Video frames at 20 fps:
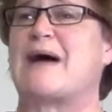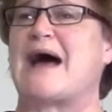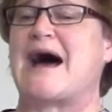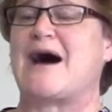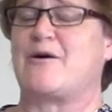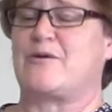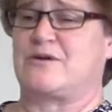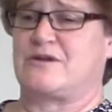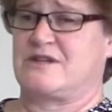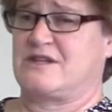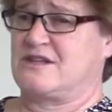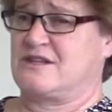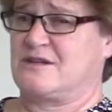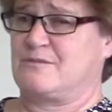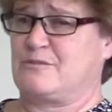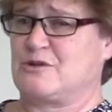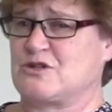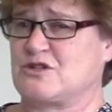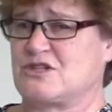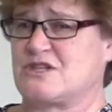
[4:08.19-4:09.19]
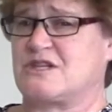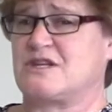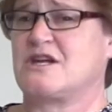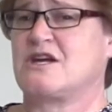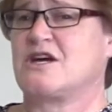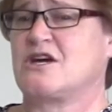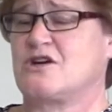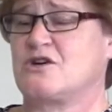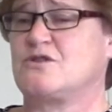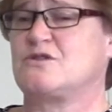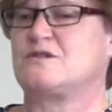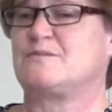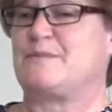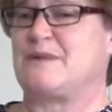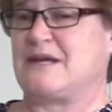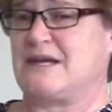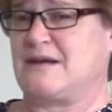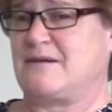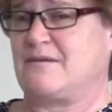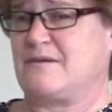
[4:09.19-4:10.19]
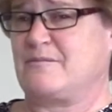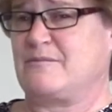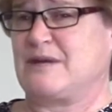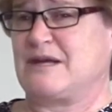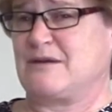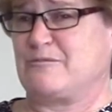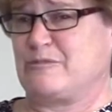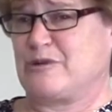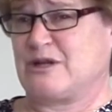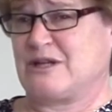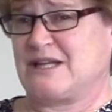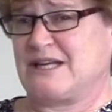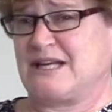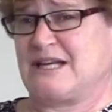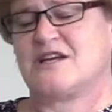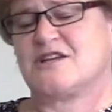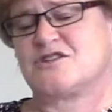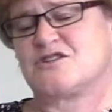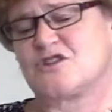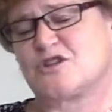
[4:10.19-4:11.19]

power than the person who's being bullied.